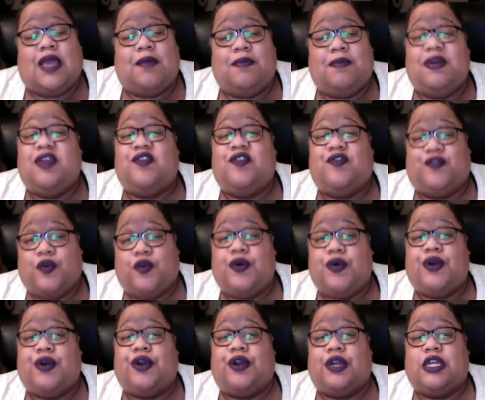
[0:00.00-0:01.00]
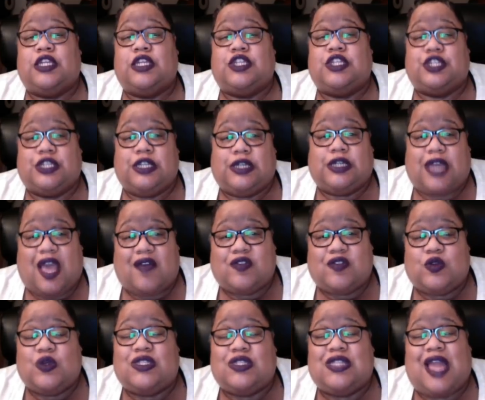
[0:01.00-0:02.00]
before she left,
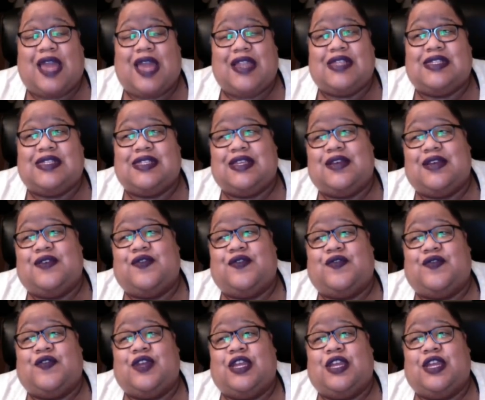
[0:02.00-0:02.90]
so it's not as if